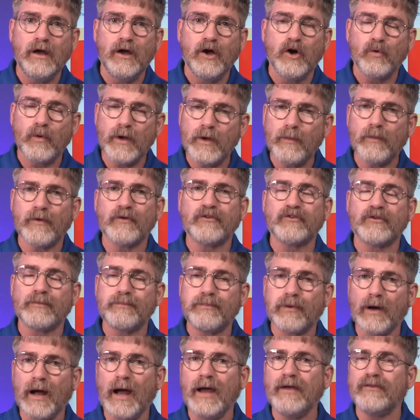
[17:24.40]
we were
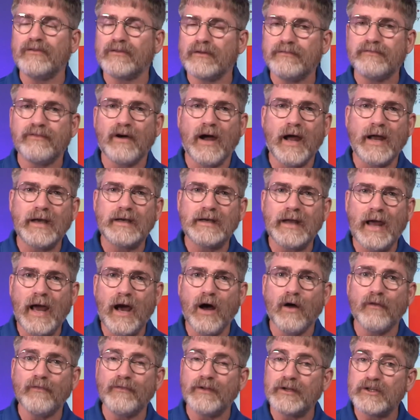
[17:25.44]
surprised to find
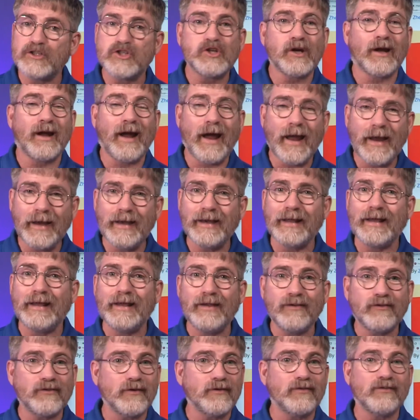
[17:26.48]
out that
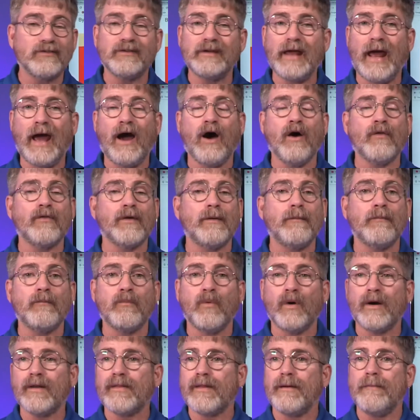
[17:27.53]
Chinese is now
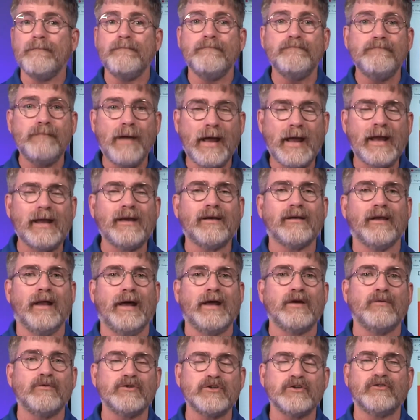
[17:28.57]
one of the main
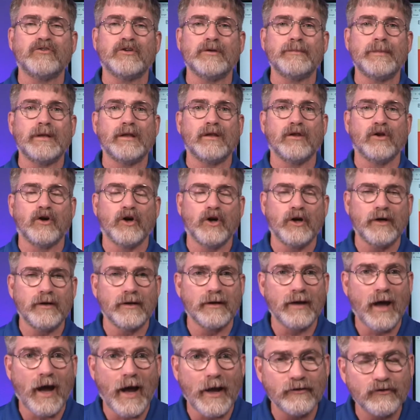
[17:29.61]
languages to be learned
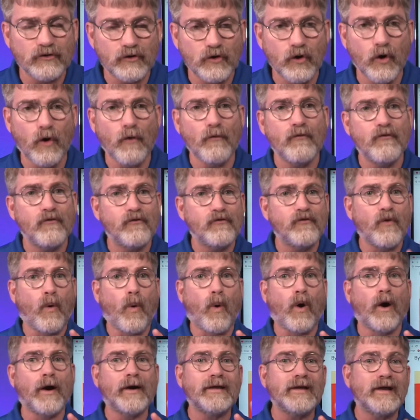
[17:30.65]
in high school,
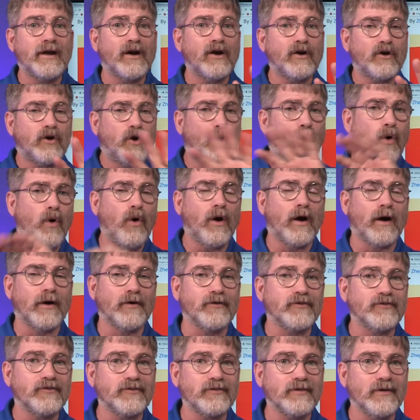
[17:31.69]
four-year
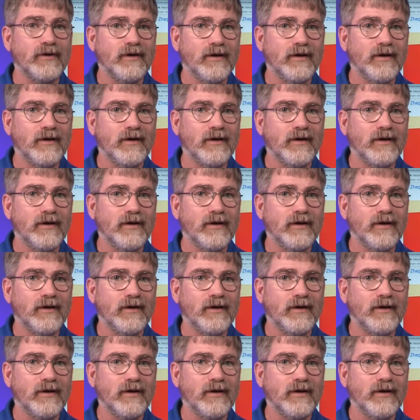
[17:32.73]
course.